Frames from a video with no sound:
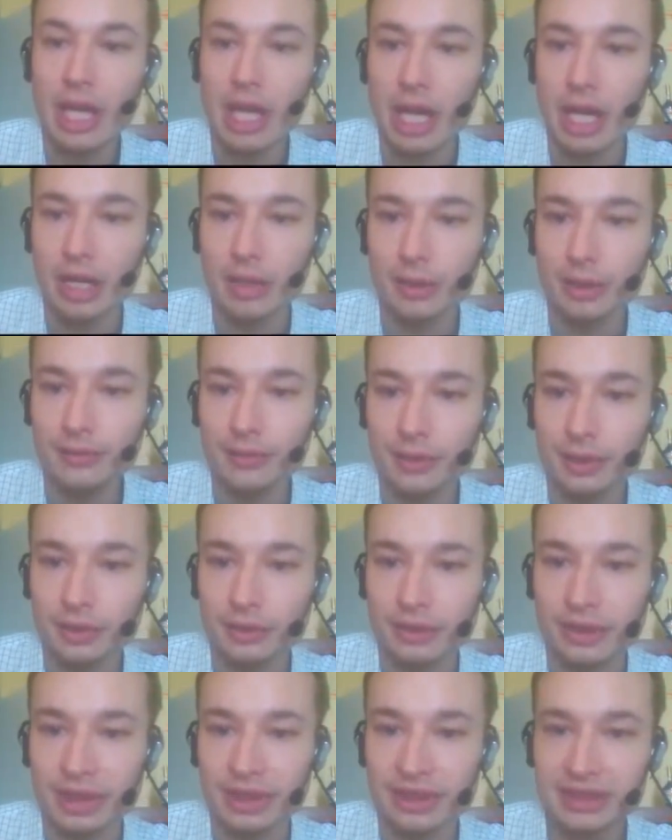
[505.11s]
However, you
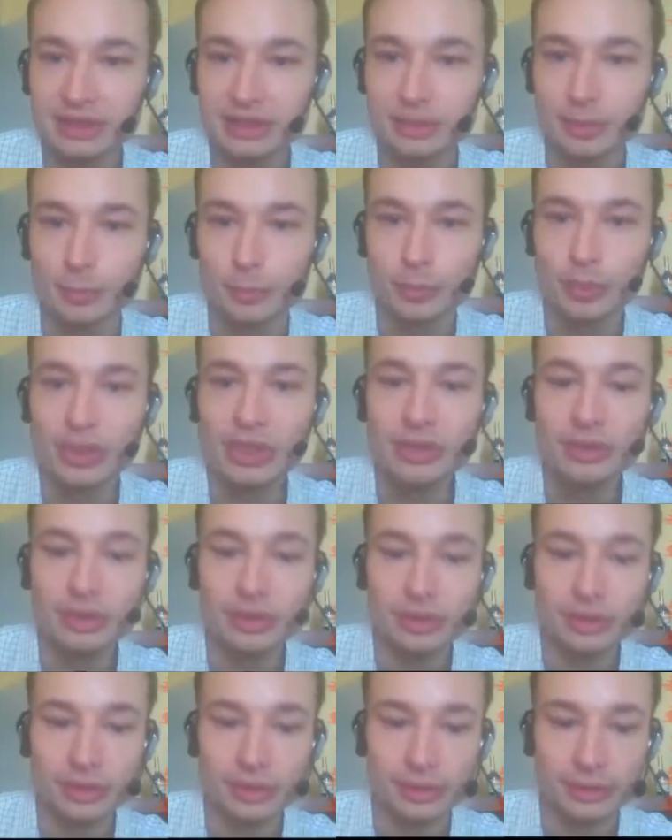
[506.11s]
can see the build
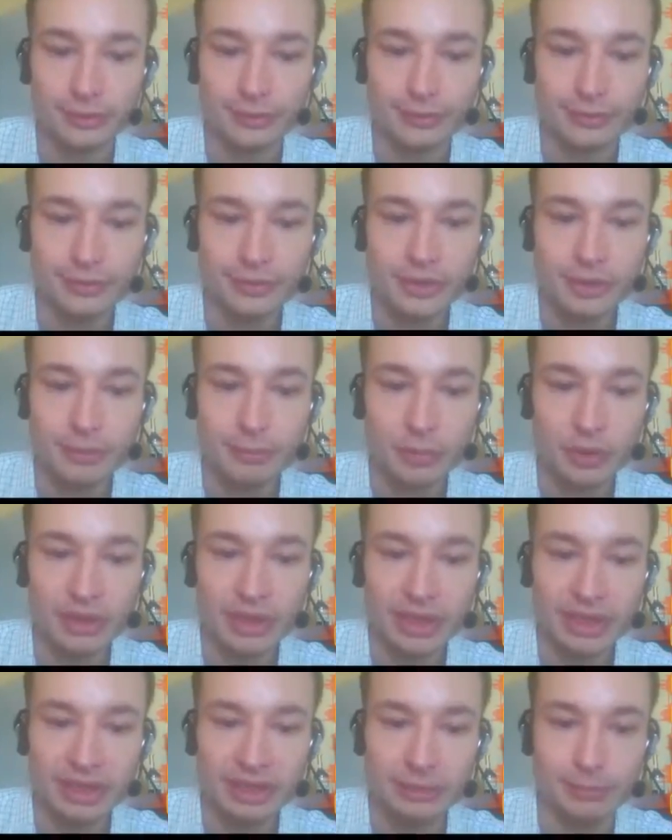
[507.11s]
order from
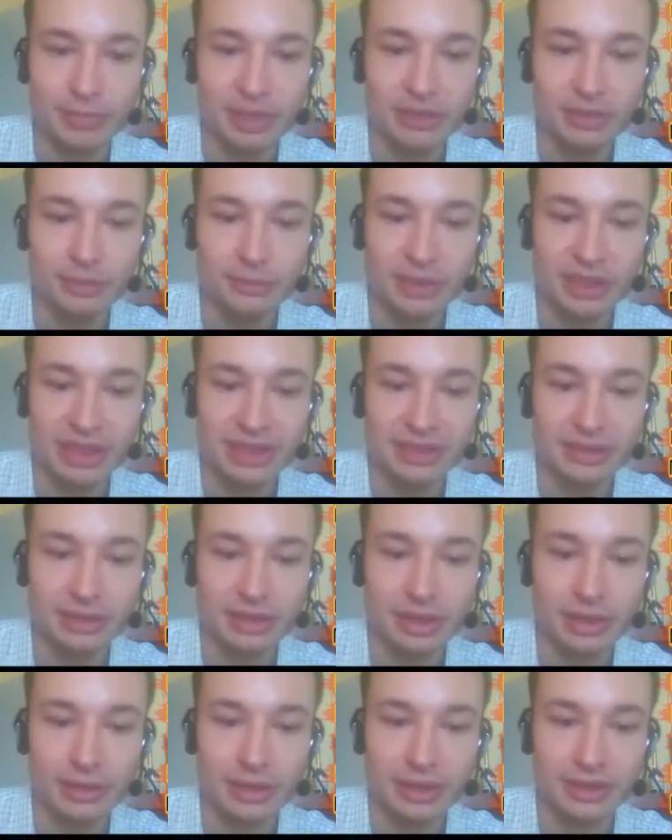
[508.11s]
Monarch is better because
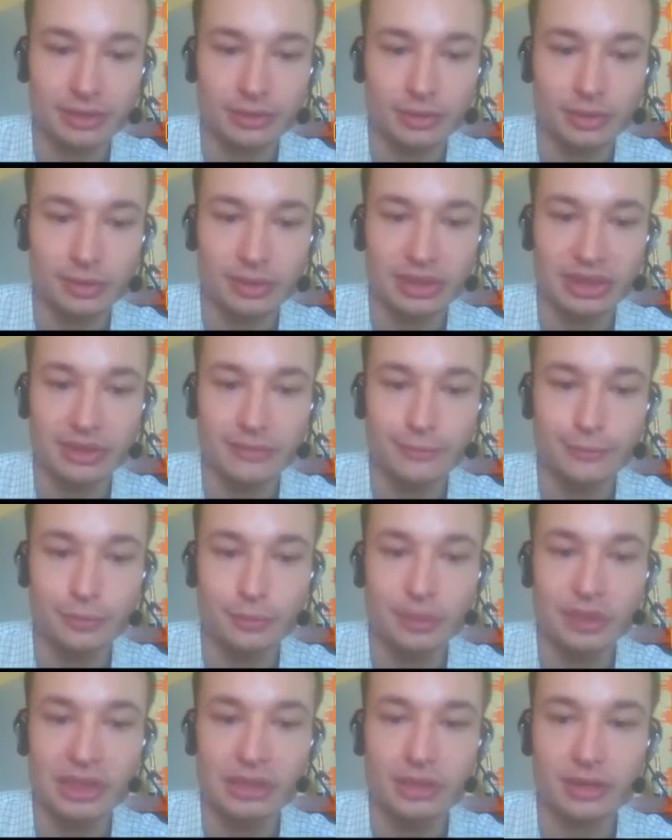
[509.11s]
he has already
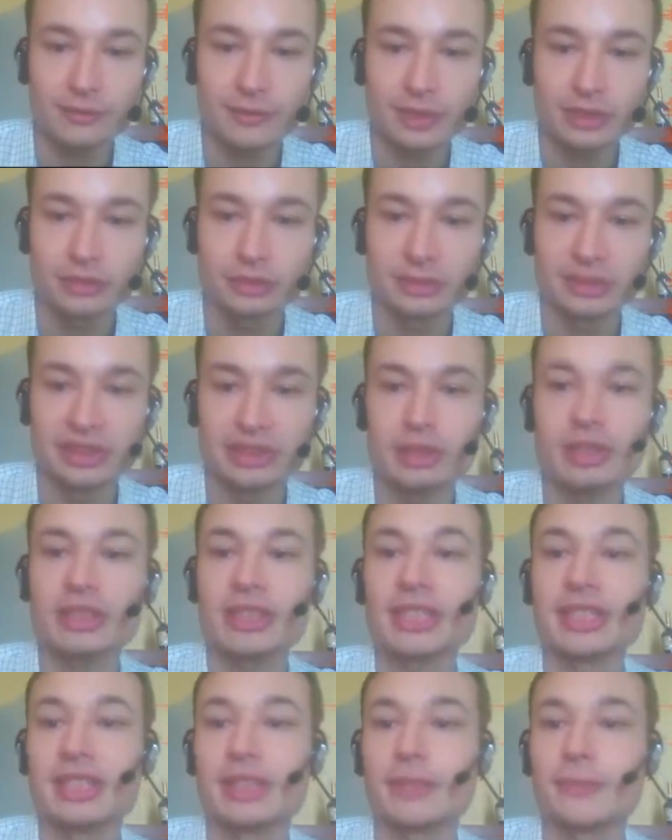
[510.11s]
3 land factories on
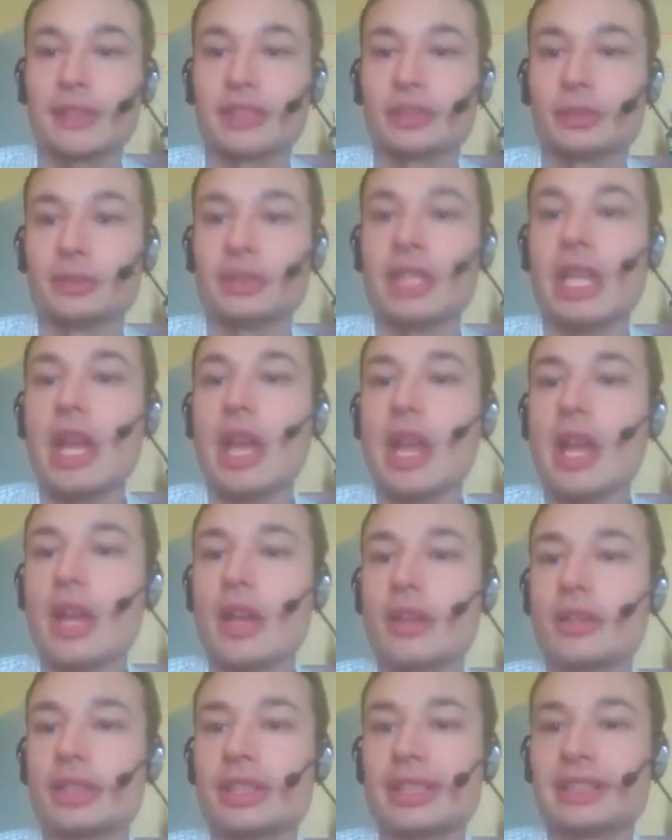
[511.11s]
an Air Factory
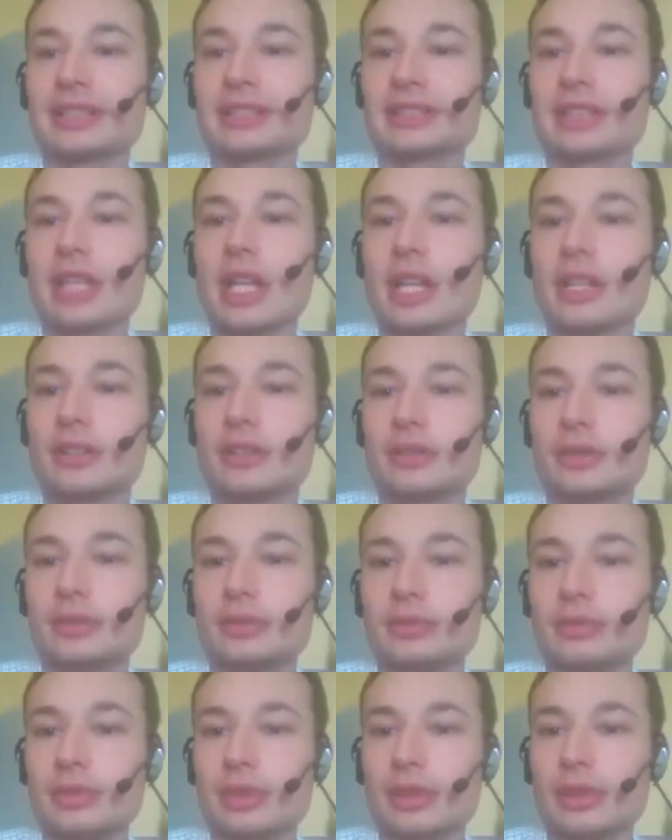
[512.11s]
against
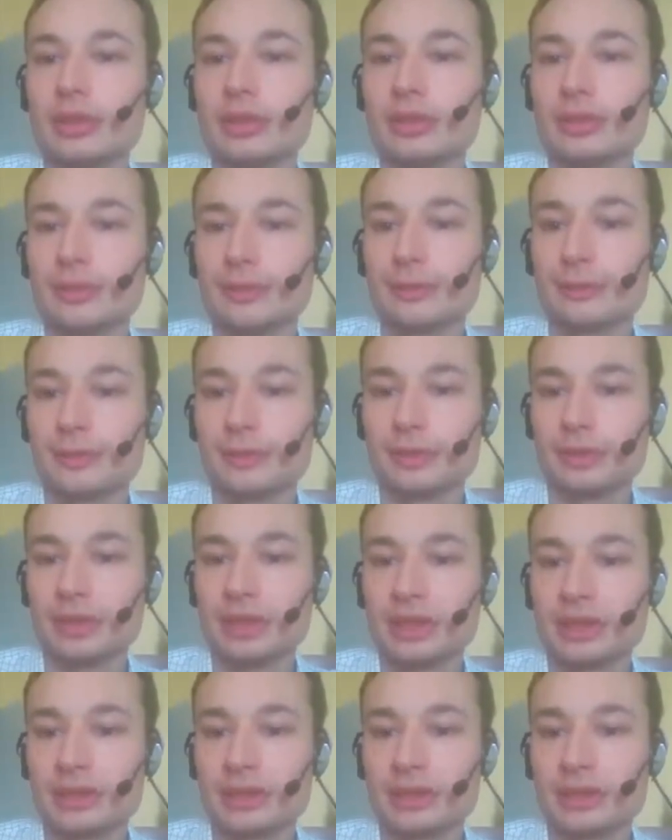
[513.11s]
2, 3.